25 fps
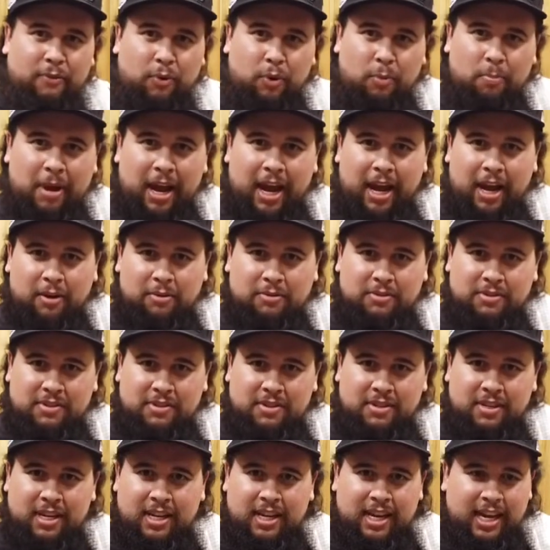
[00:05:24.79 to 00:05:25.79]
4
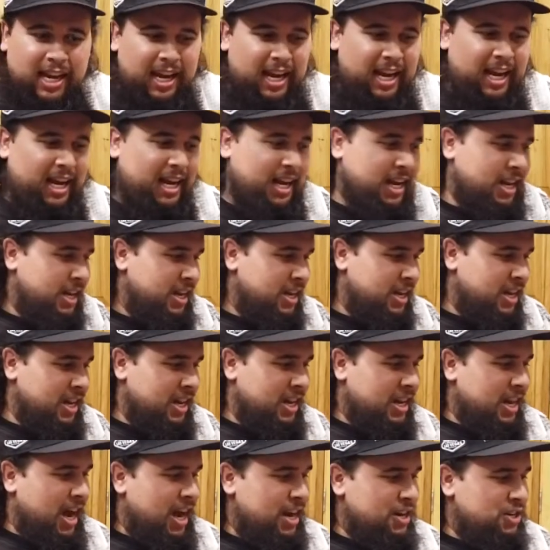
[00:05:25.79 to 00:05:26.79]
pounds, and
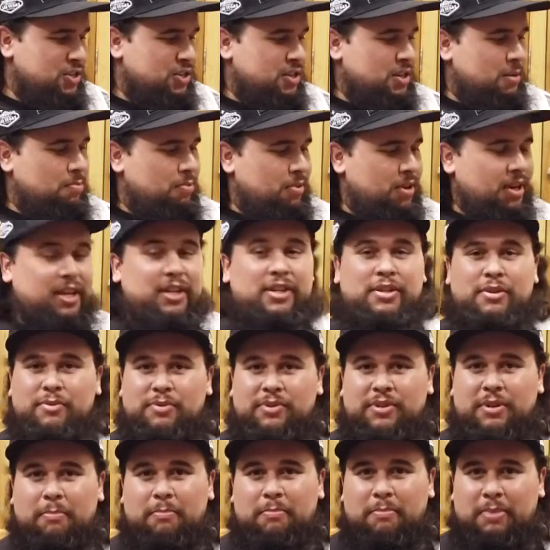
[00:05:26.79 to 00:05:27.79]
I should have probably used
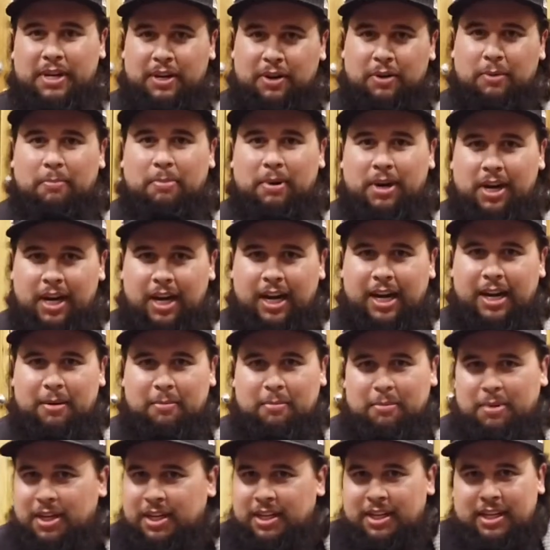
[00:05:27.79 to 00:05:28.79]
a bigger pot,
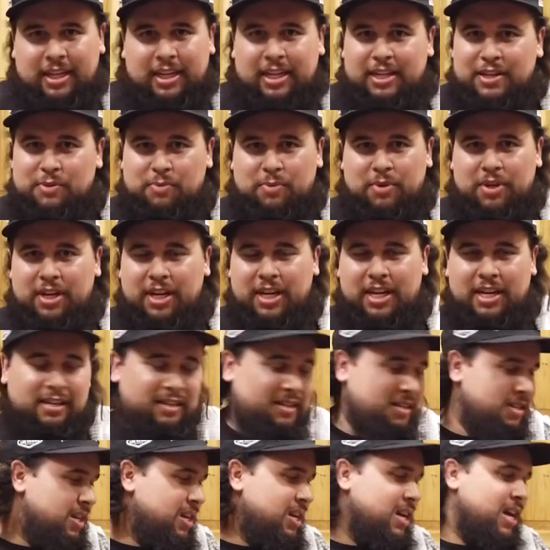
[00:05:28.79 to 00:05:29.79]
but it is what it
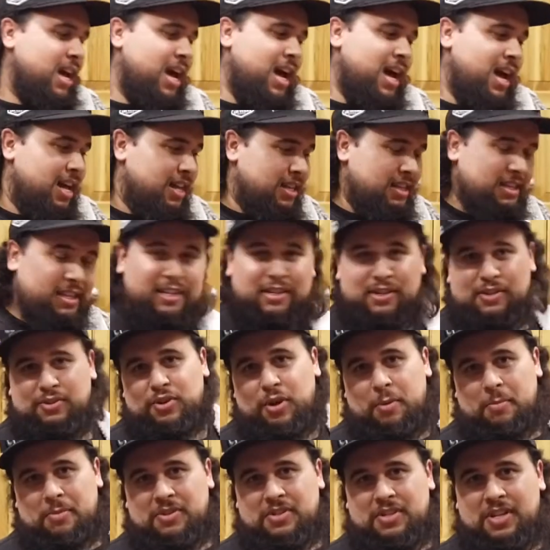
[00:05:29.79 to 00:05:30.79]
is. This is
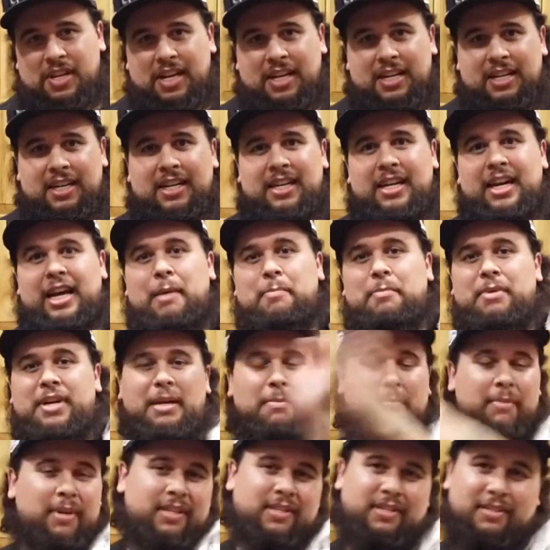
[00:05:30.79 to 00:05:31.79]
almost done. I'm
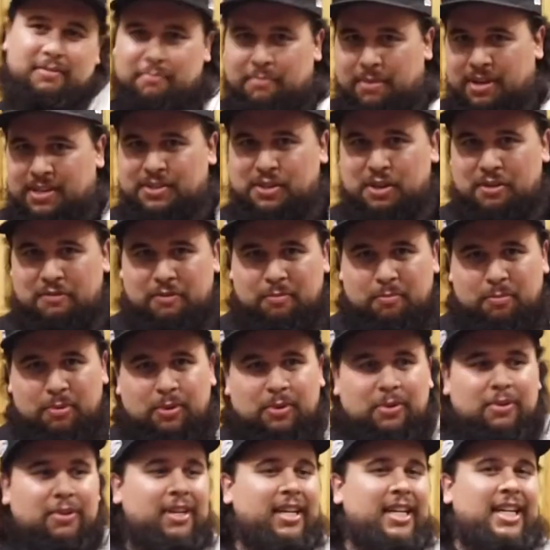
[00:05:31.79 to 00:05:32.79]
gonna get myself a
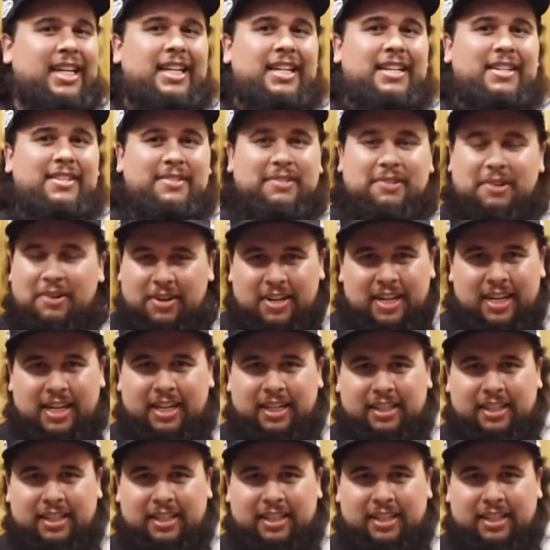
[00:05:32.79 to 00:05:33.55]
bowl, start